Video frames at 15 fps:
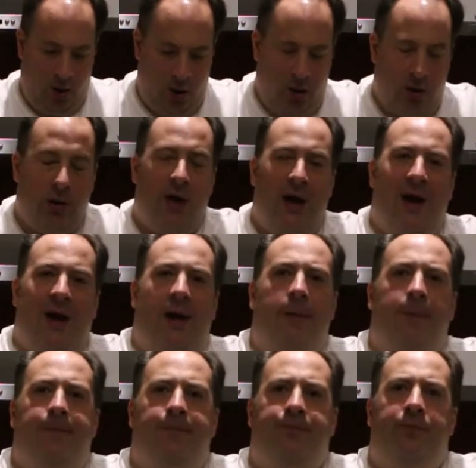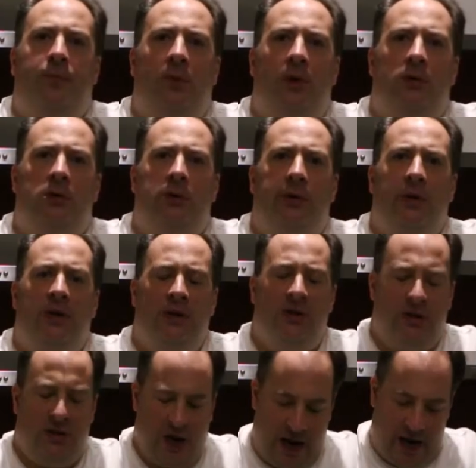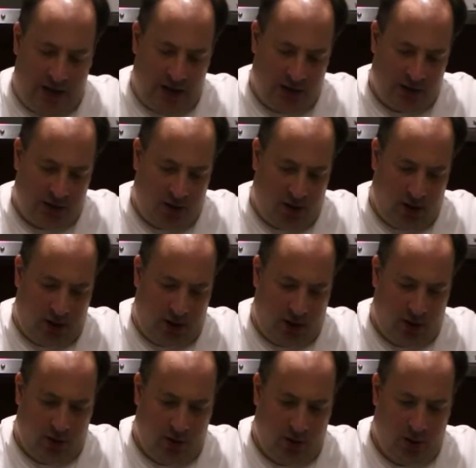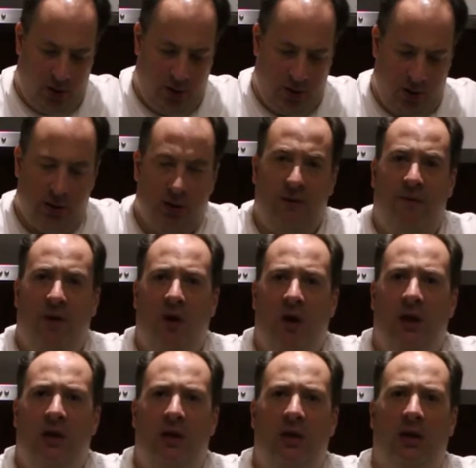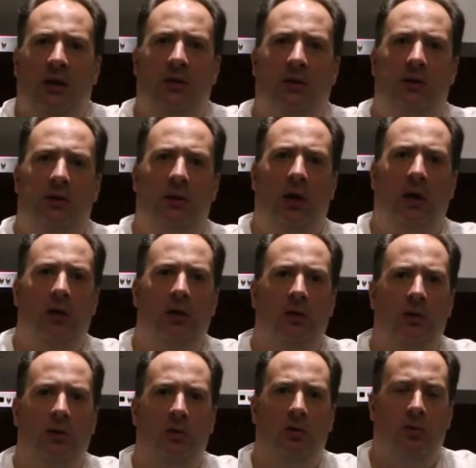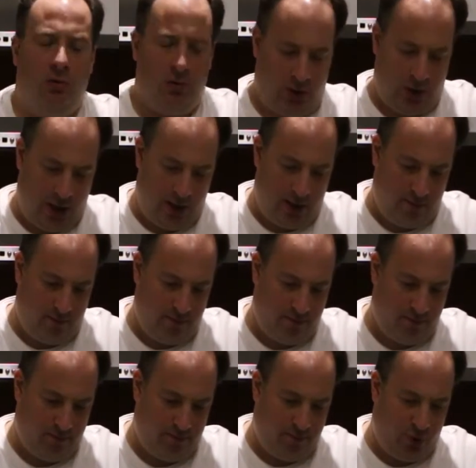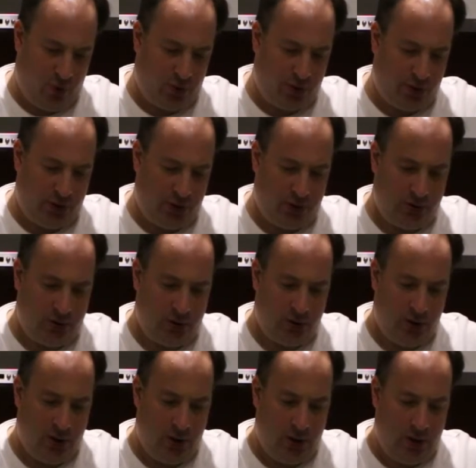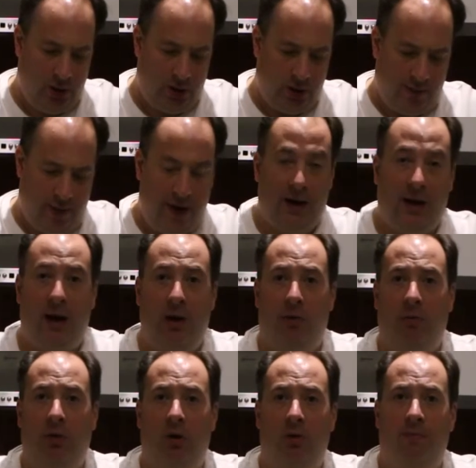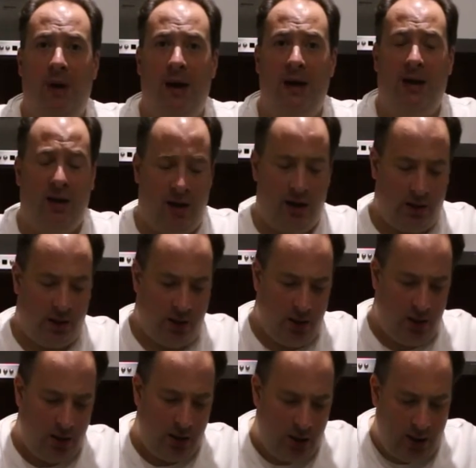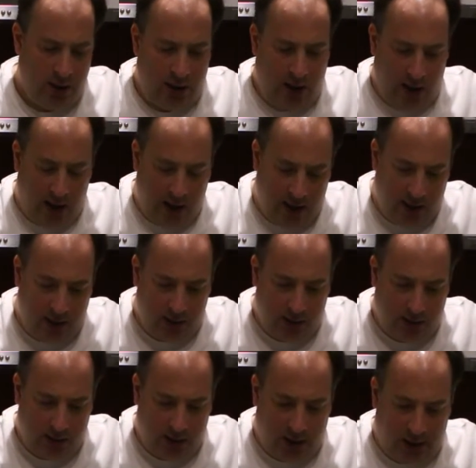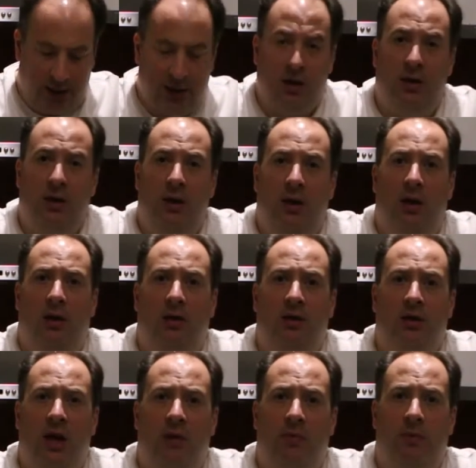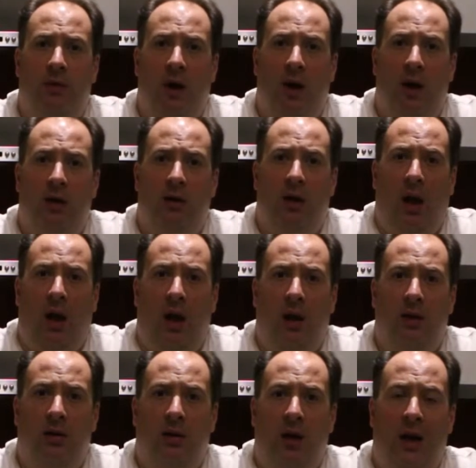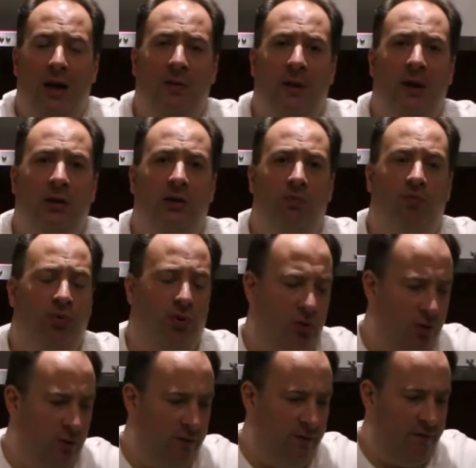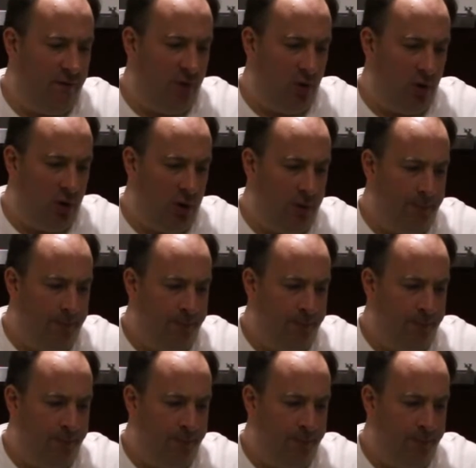Okay, so at this stage I could divide this into portions depending how I'm going to bake it, and I could shape that and allow that to prove for,